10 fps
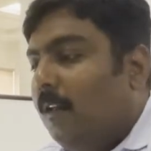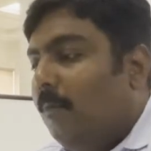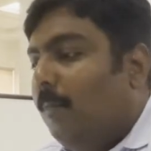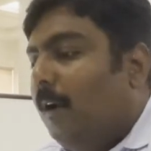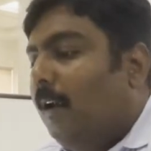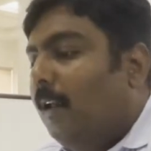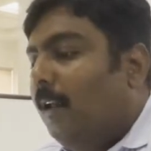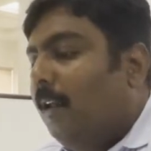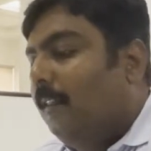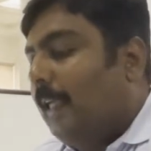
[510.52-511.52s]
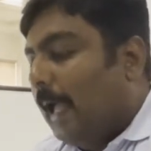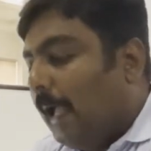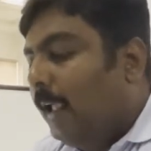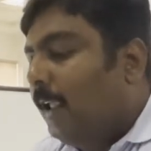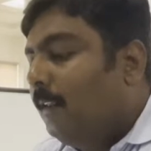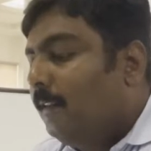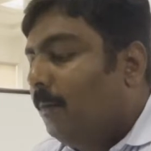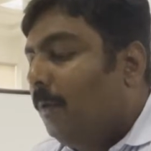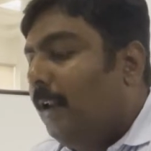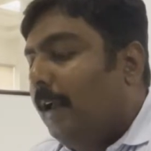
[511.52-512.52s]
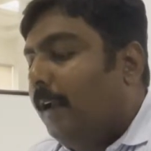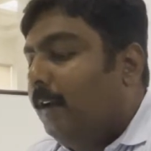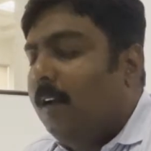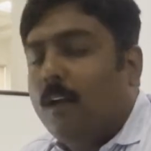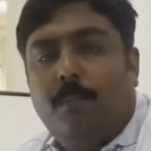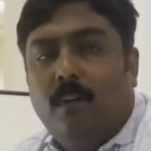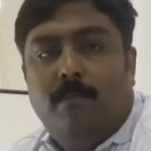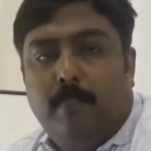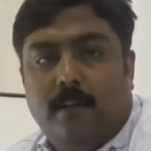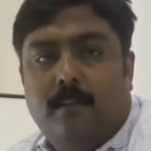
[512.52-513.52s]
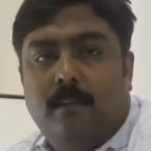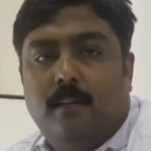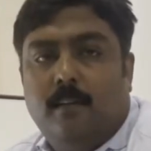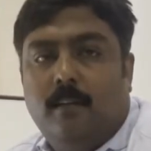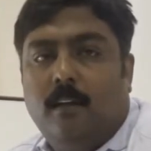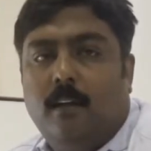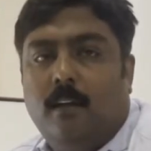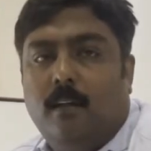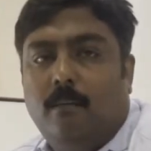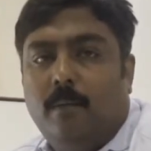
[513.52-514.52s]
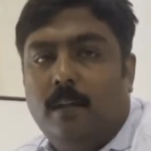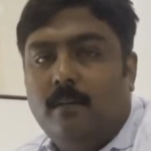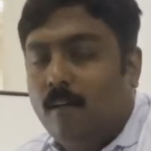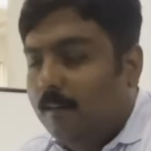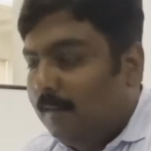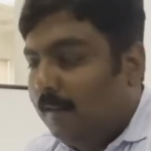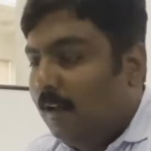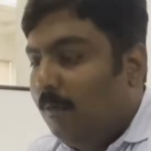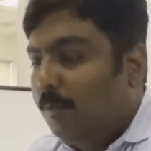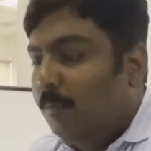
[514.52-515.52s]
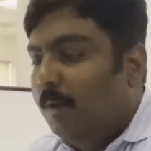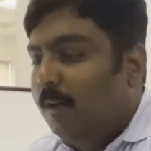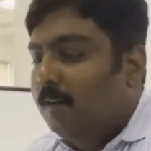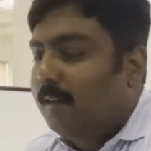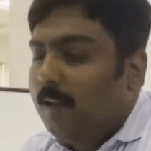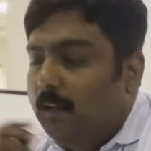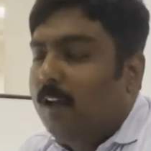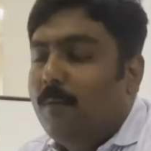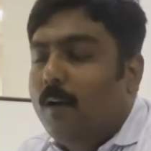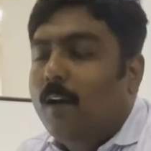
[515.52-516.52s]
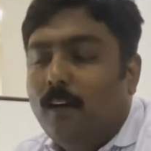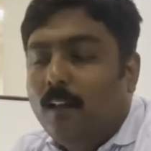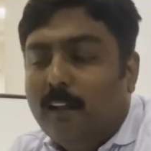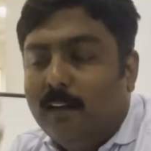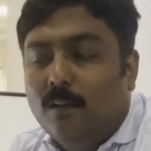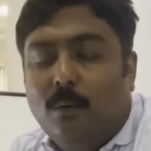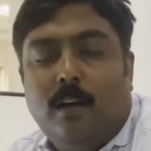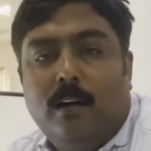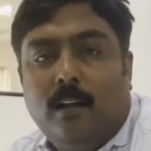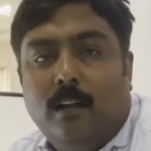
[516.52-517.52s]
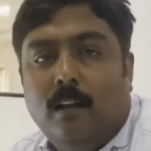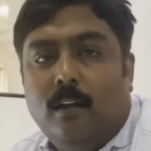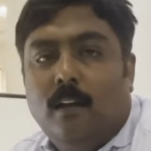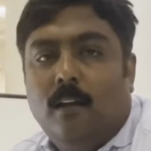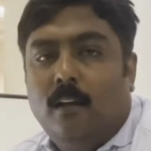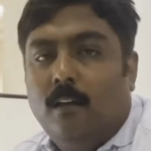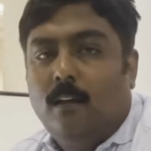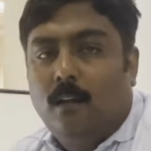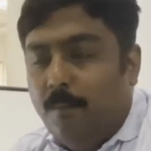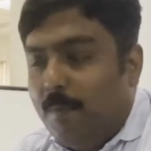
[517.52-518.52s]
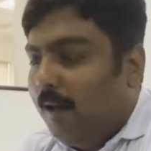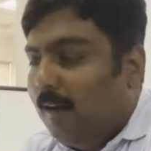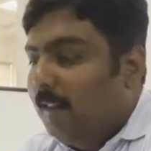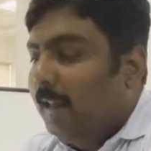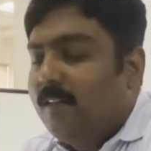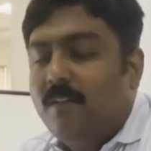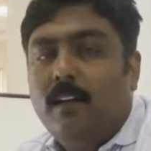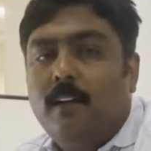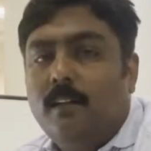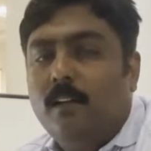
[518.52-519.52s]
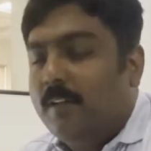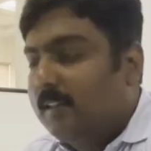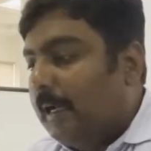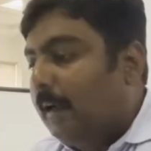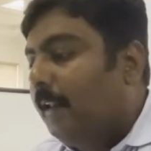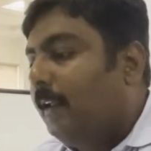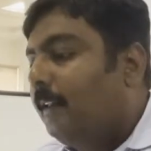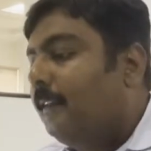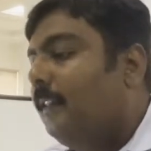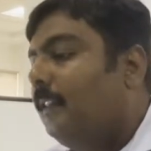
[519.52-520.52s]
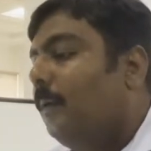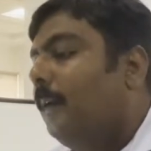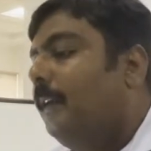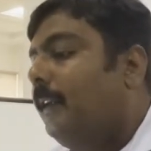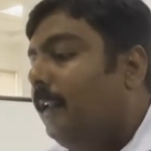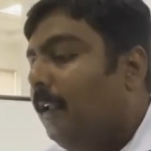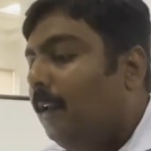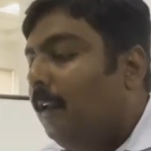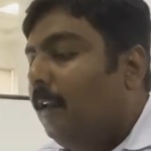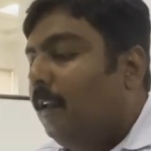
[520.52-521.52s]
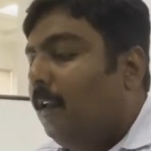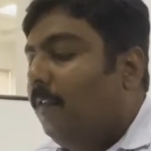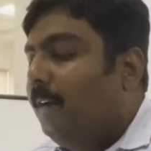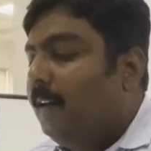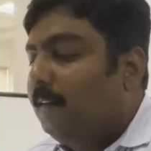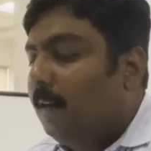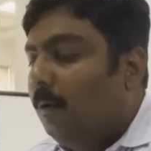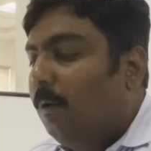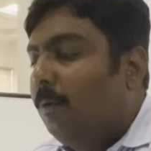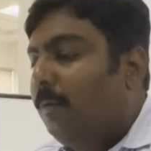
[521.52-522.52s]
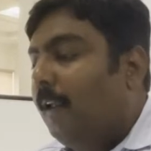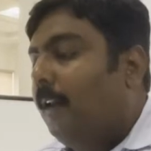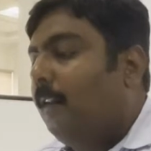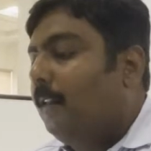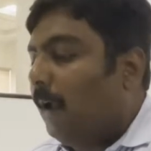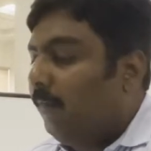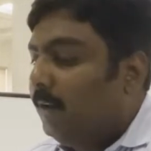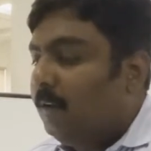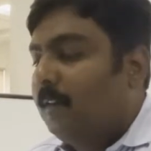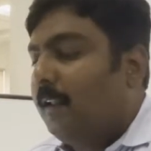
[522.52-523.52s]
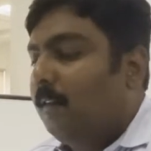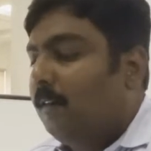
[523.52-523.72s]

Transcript: But the I is able to act in couple of months. Say based on the sale, improvement in sale, it will immediately increase the quantity. Immediately, the next week itself, it started increasing the quantity. If it is a low sale, after say